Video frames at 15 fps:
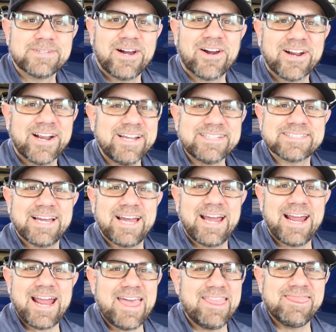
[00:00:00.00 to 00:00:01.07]
All right,
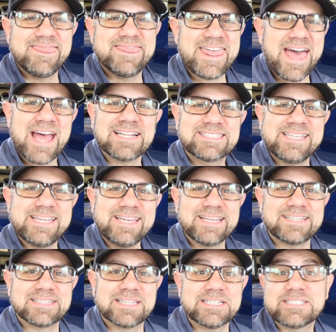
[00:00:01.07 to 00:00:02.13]
and that's
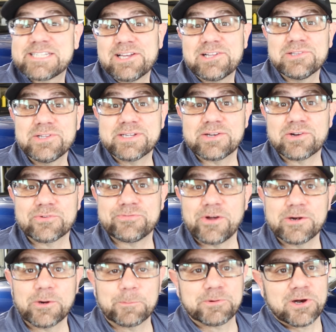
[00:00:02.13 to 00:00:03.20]
it. Let's take a look at our final